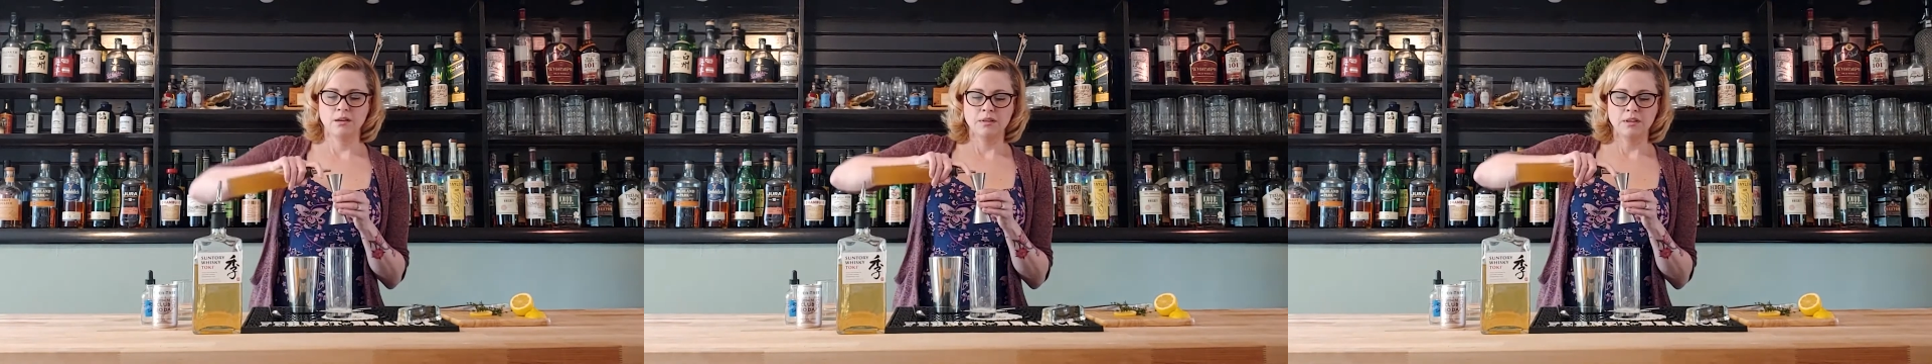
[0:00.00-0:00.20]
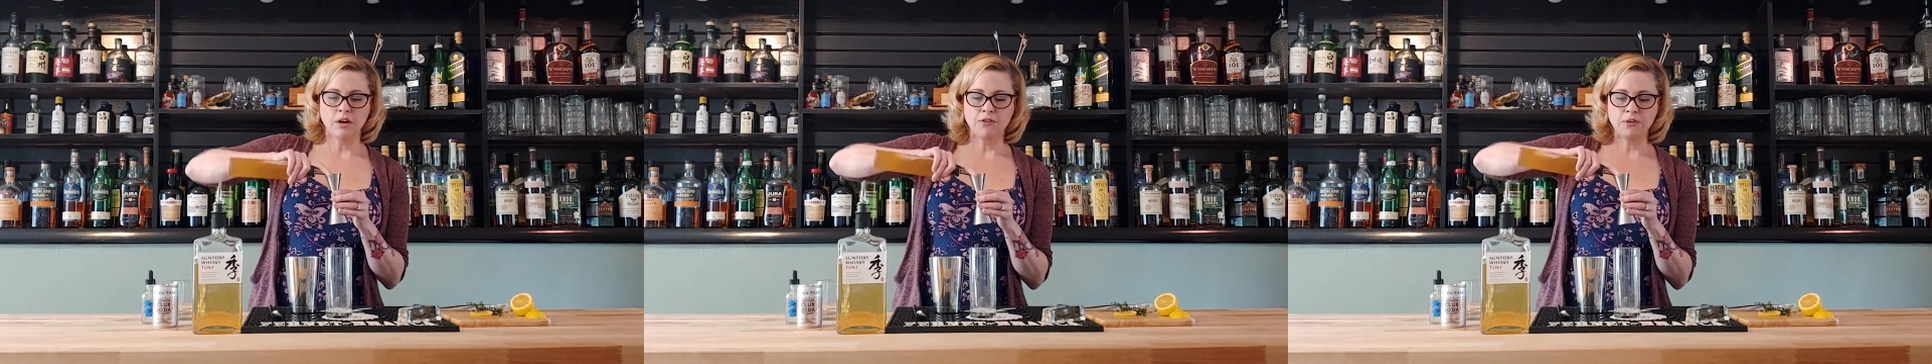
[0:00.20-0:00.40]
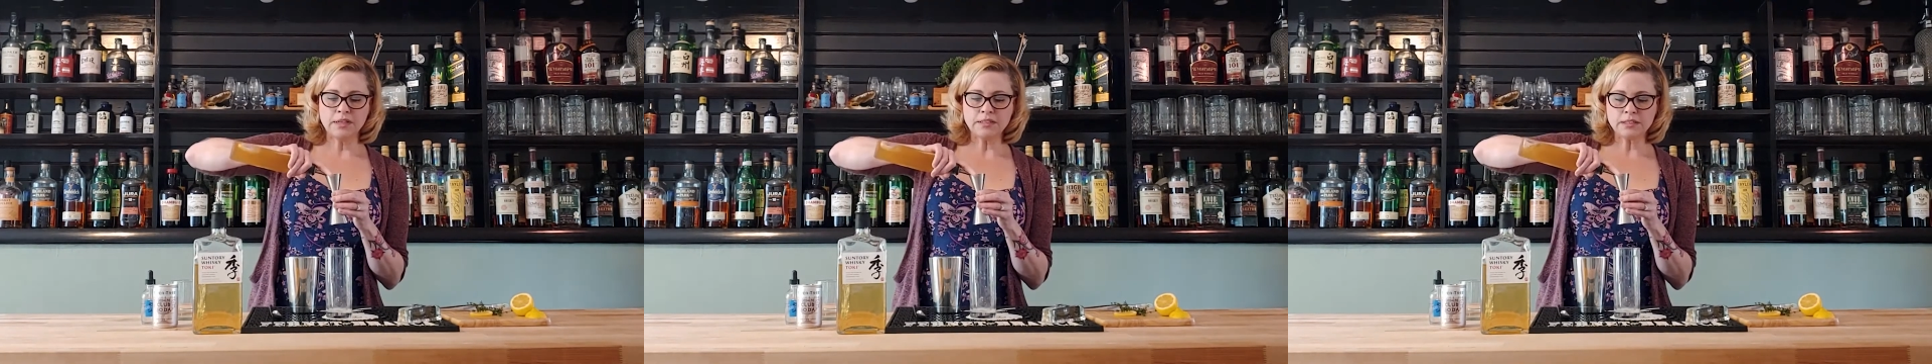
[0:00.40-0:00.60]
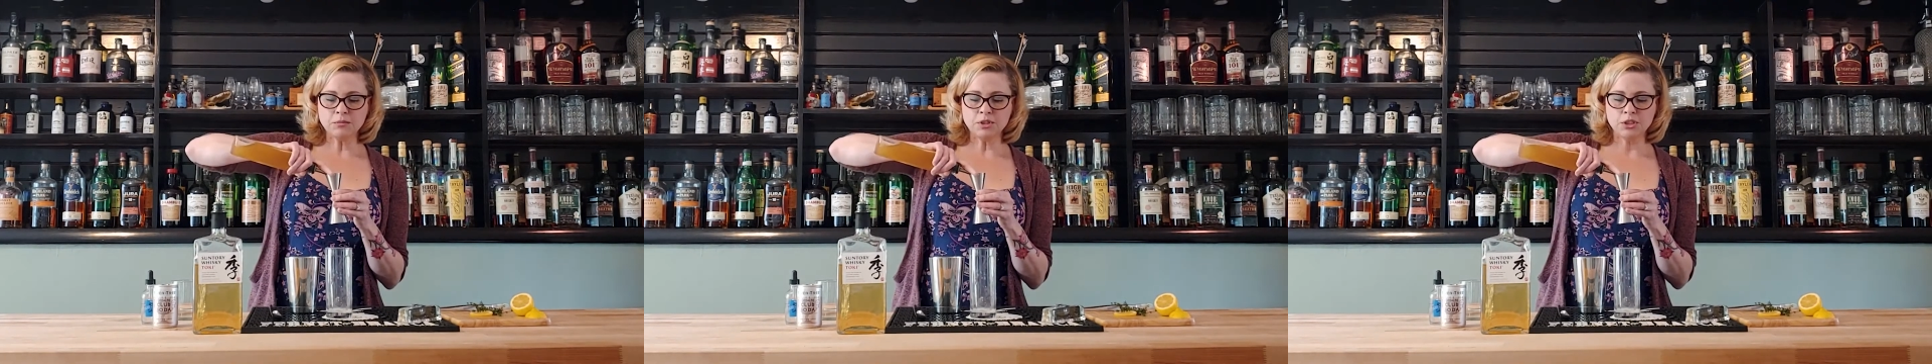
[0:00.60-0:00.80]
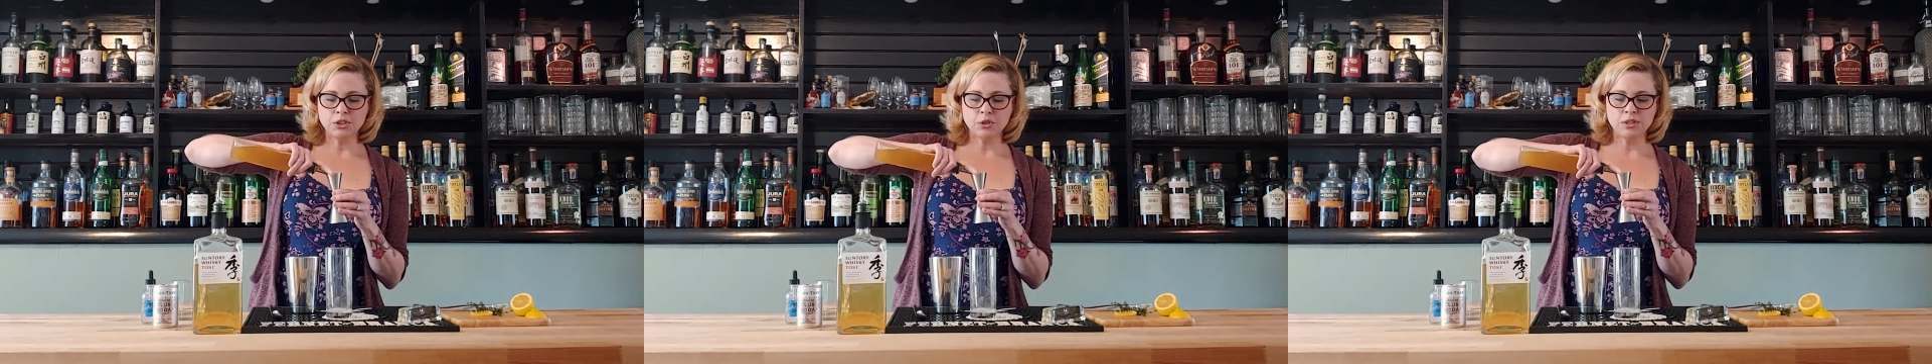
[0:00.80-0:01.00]
Now for this, I'm
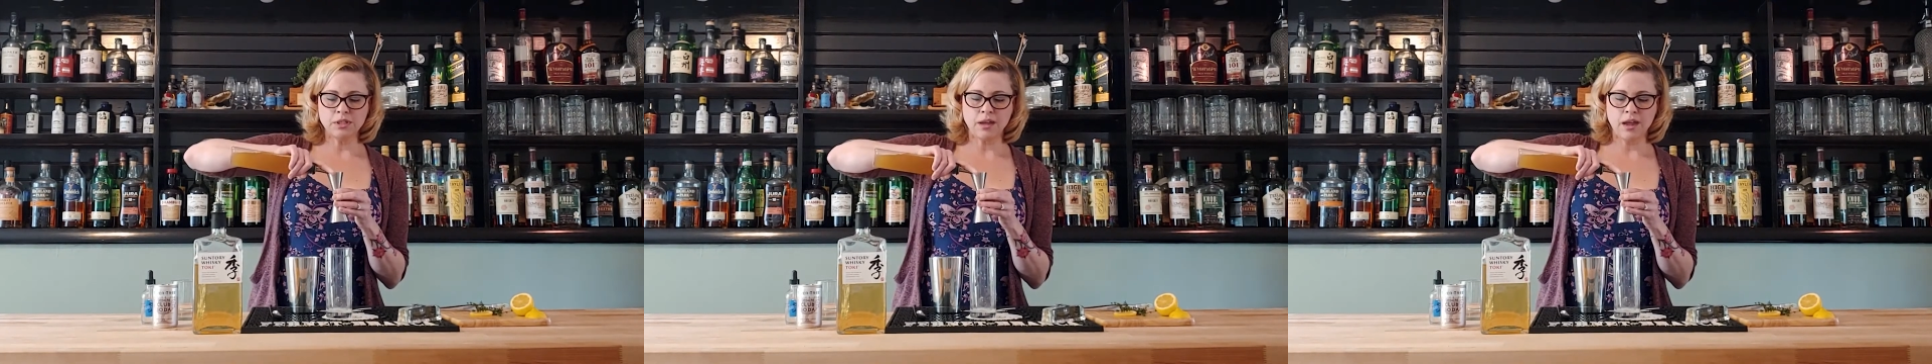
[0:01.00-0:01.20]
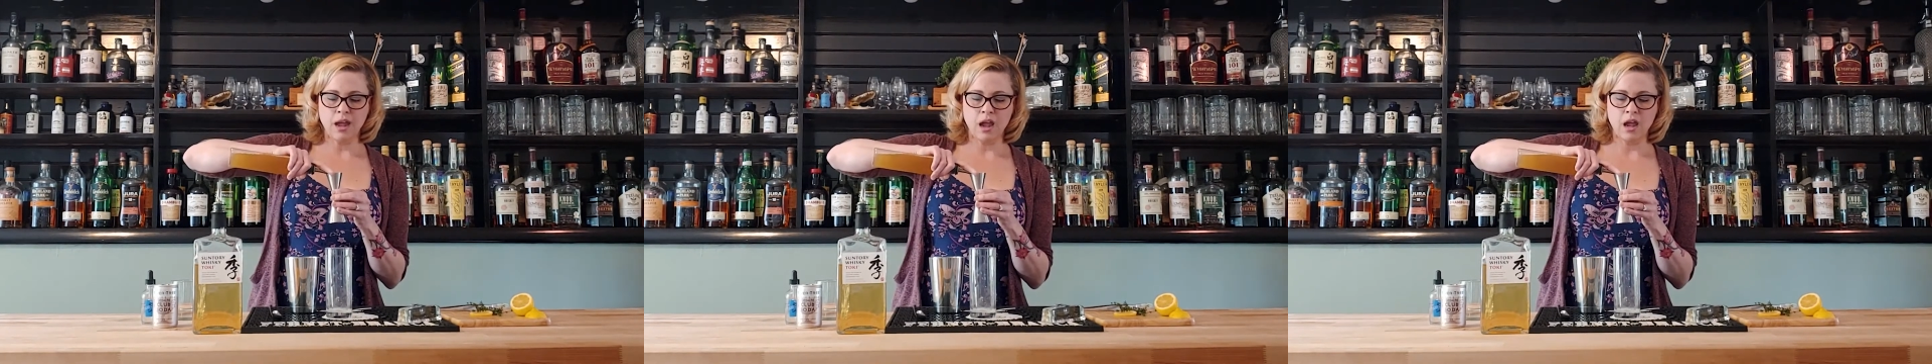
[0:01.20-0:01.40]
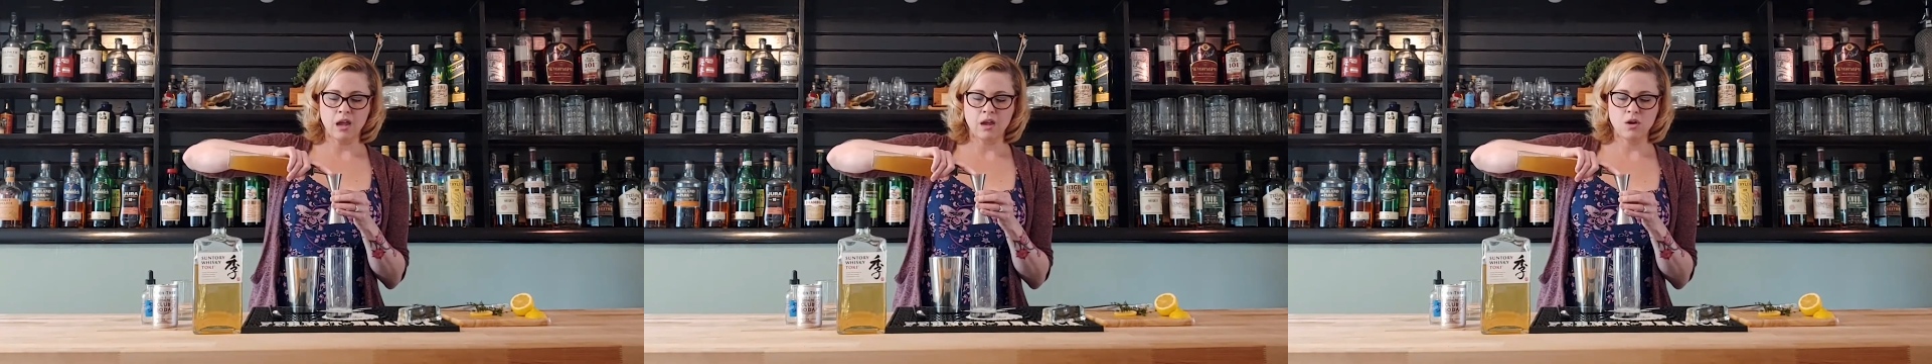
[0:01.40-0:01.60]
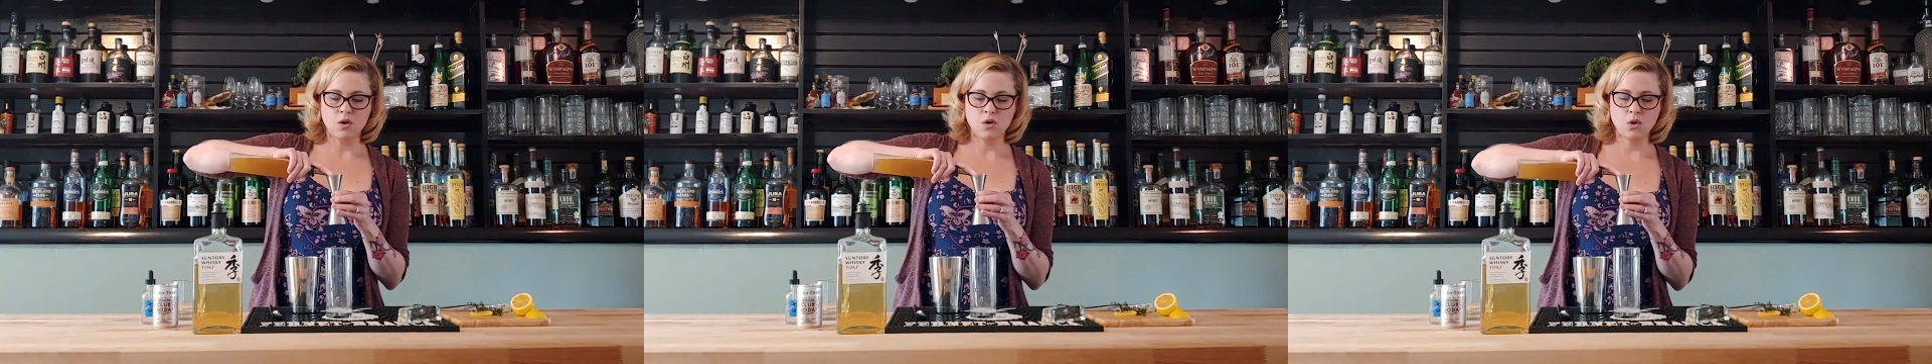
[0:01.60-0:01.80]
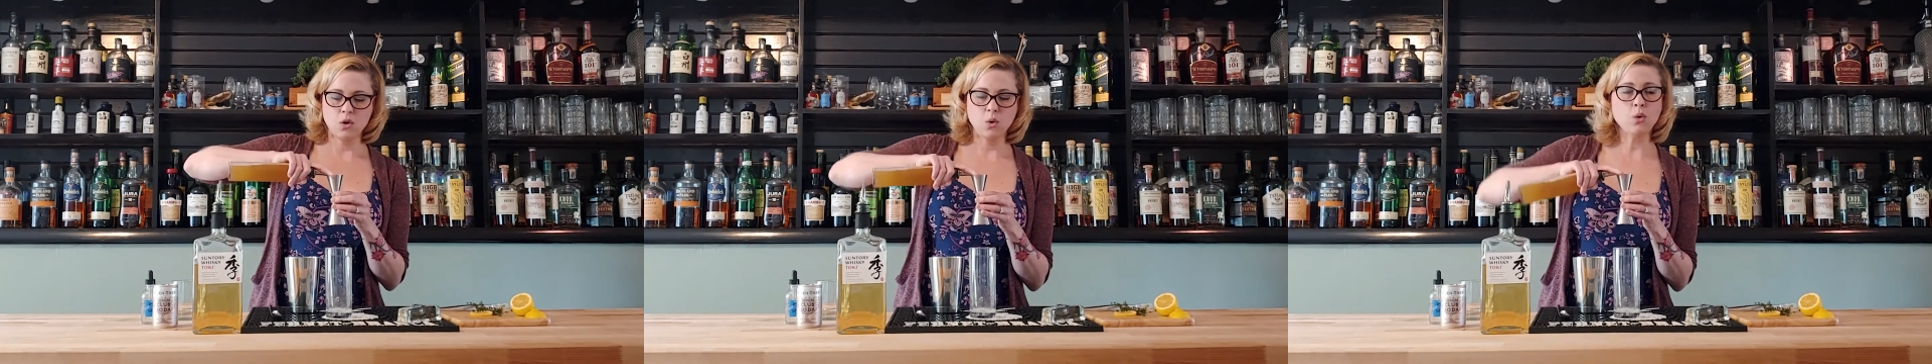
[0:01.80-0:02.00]
just using a
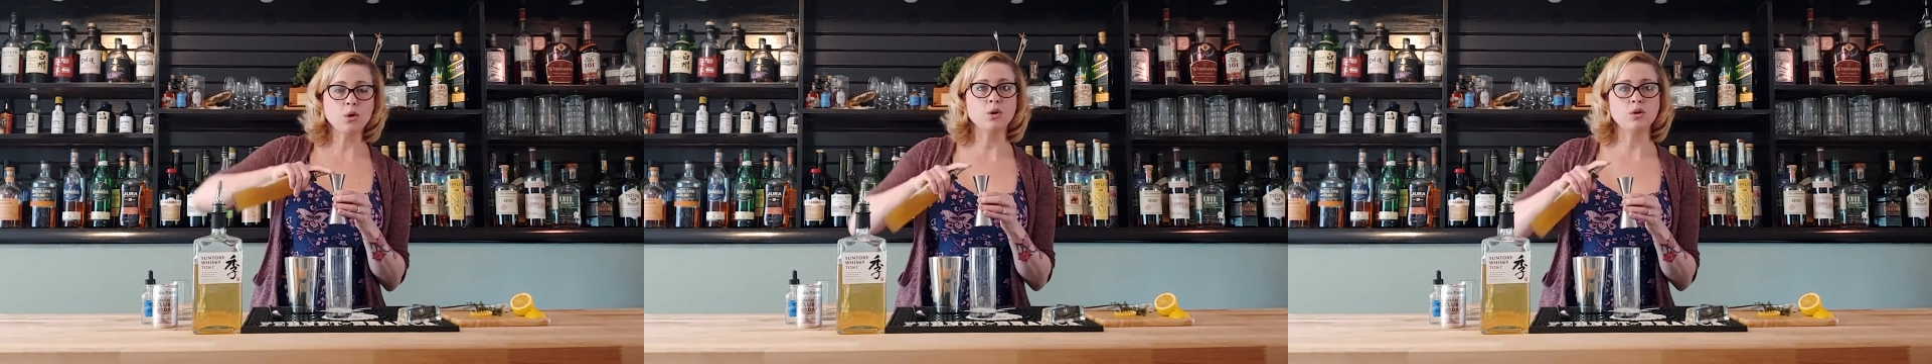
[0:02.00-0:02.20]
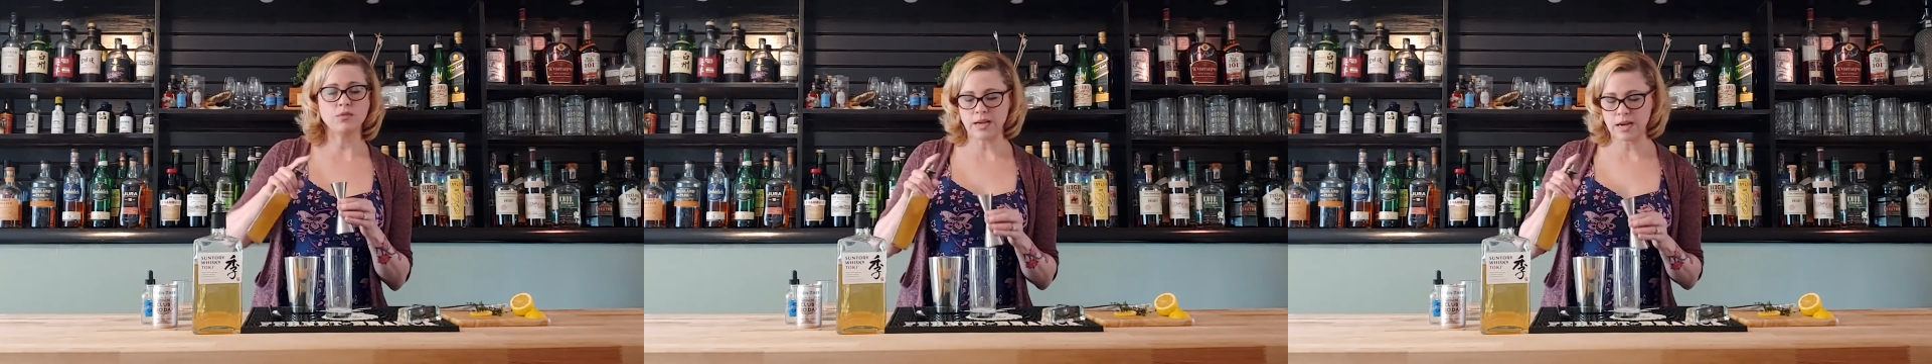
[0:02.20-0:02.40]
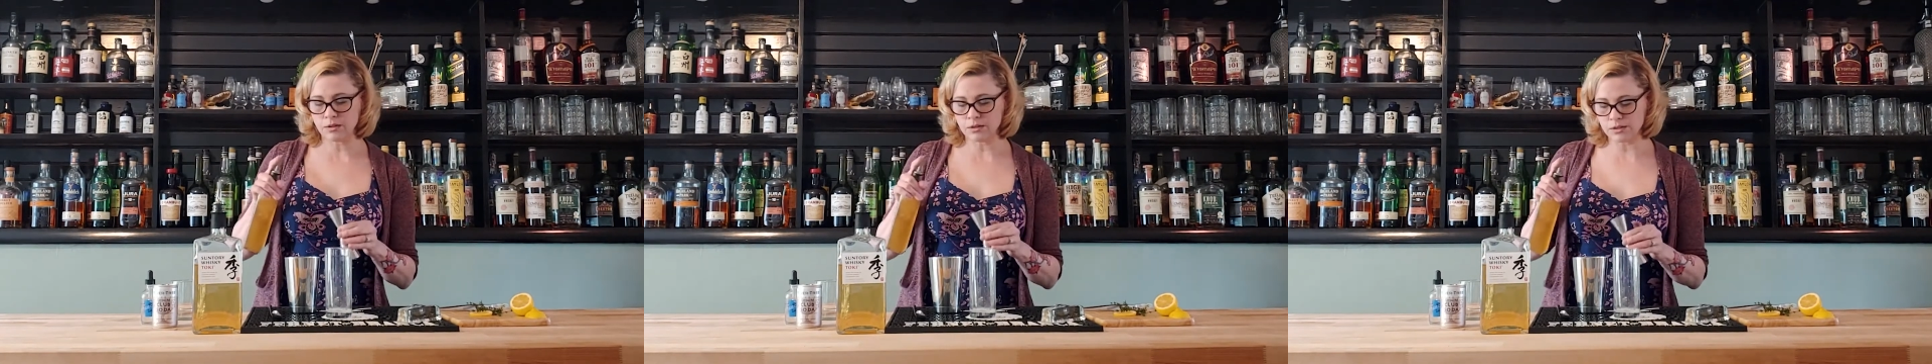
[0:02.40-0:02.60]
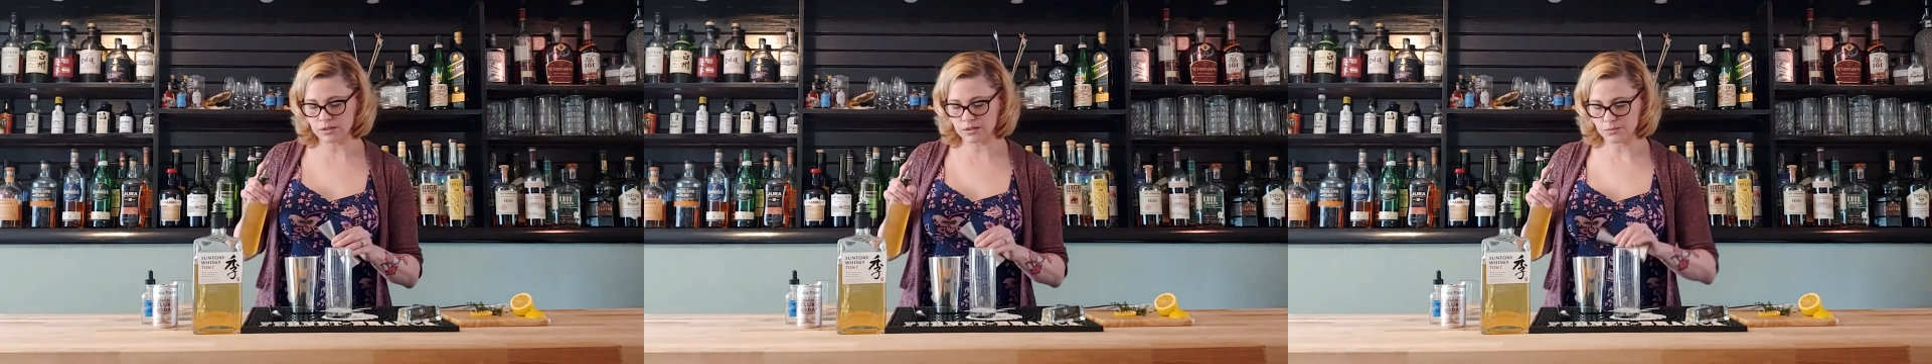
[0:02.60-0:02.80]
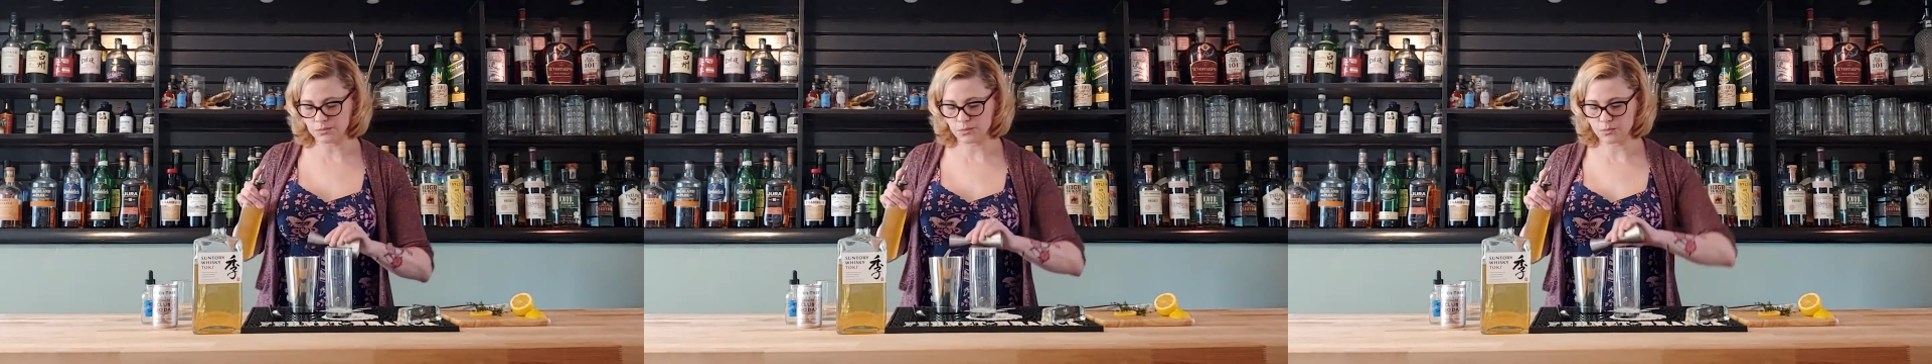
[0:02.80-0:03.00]
1/4 ounce